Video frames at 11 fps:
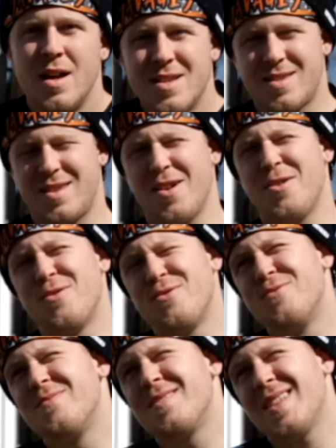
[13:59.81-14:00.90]
So
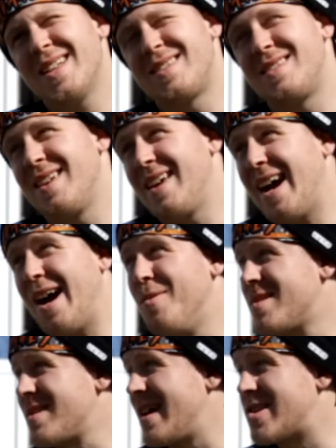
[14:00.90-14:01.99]
let's see, I
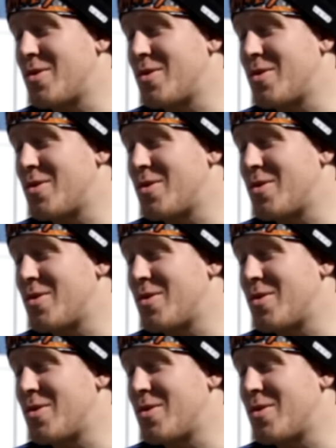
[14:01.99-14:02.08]
was like